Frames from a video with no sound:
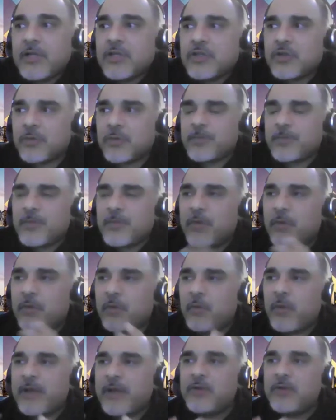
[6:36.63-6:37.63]
So
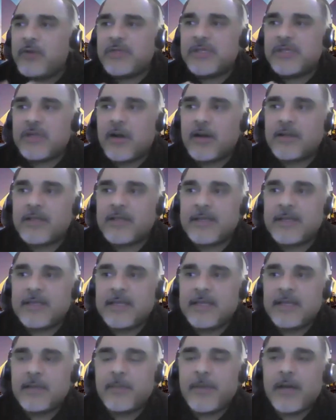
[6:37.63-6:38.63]
when you start
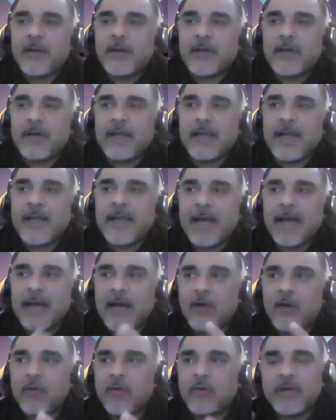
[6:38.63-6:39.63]
thinking about like
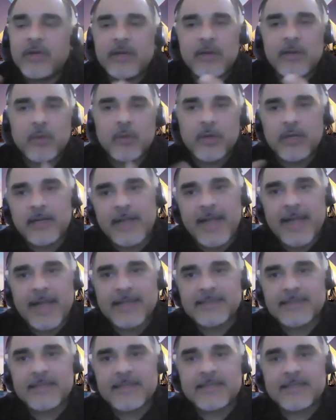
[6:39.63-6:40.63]
how real world
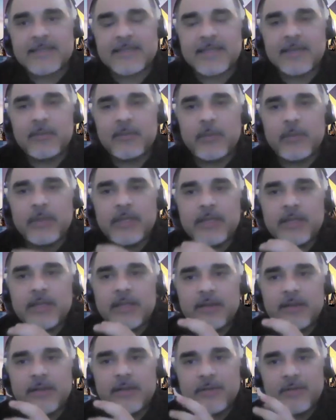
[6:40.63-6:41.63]
assets can
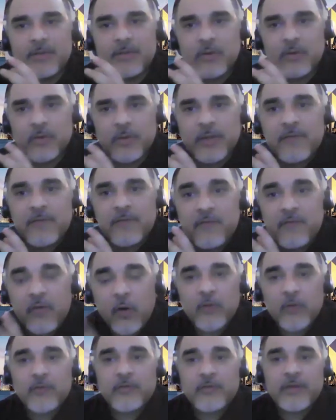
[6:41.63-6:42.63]
be
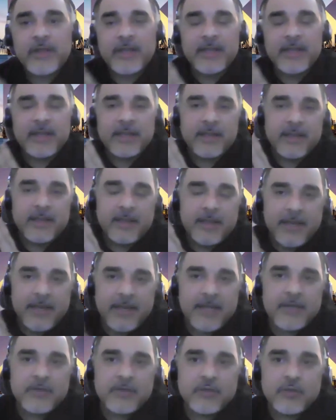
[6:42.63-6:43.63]
evolving
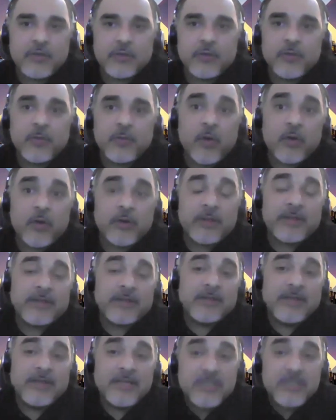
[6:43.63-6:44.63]
into more
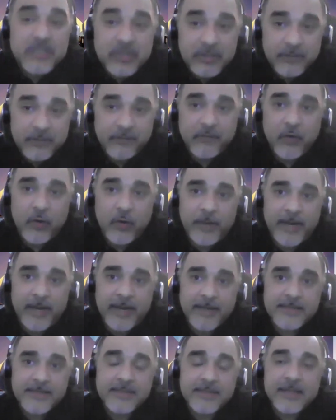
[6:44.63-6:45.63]
digital
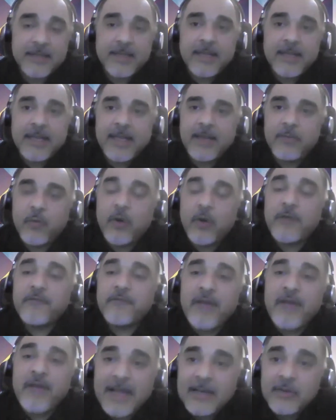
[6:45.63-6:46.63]
formats, and what
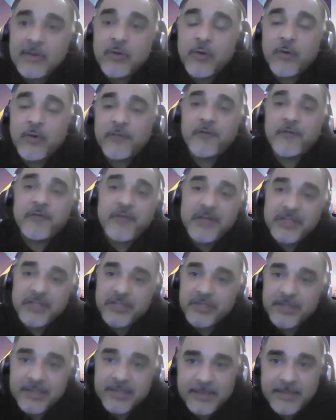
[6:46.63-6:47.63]
value of
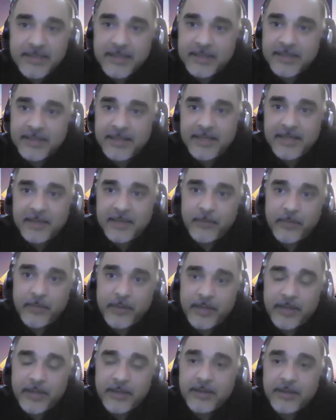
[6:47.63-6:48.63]
efficiency that they can
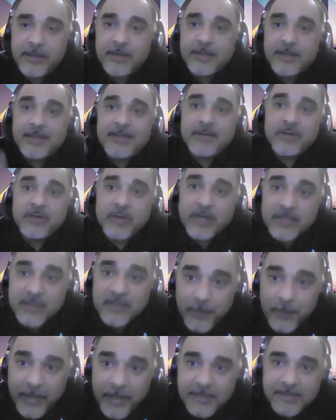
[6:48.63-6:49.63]
bring,
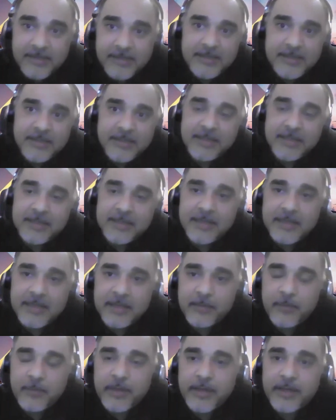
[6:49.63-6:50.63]
transparency that they
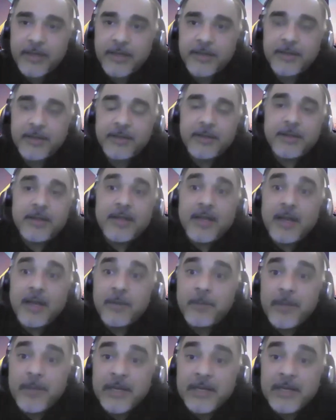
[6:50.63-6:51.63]
can bring,
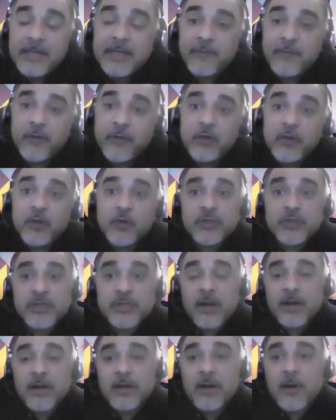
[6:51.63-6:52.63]
ability for you to
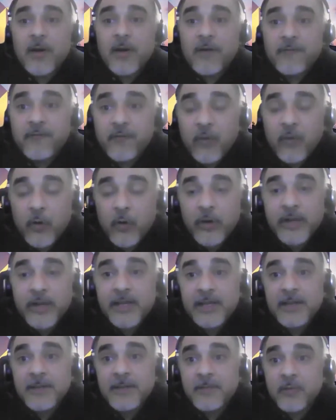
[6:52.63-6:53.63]
start
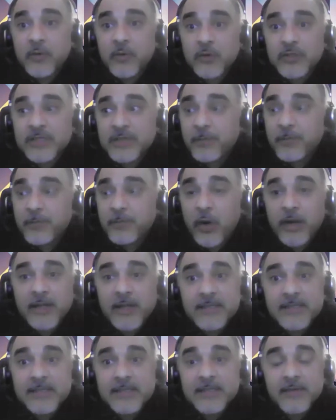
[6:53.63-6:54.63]
porting those
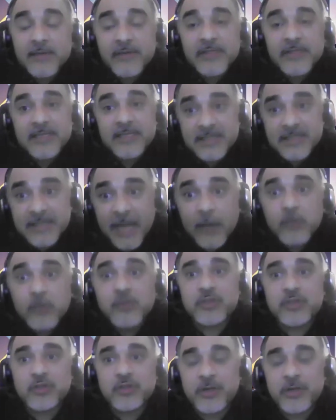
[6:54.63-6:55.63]
products and services
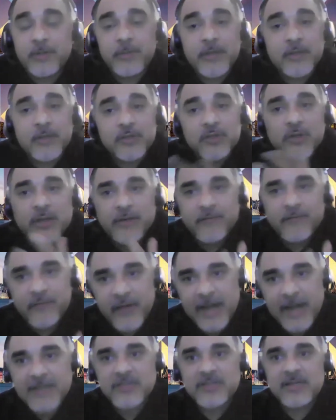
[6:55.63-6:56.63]
downstream because you can
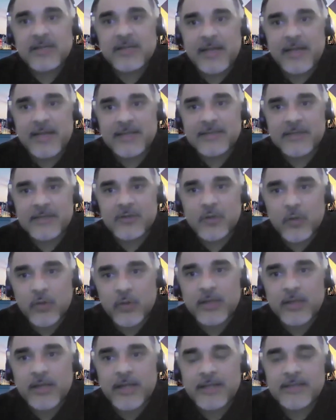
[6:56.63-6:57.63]
fractionalize and
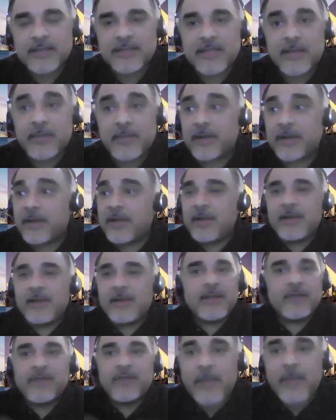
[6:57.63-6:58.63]
tokenize them and
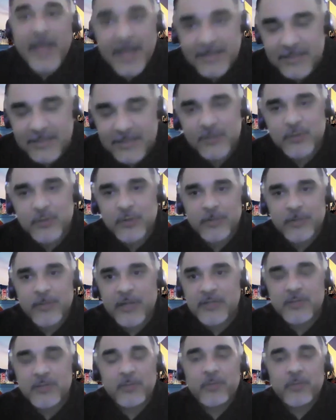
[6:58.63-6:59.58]
give them access to a much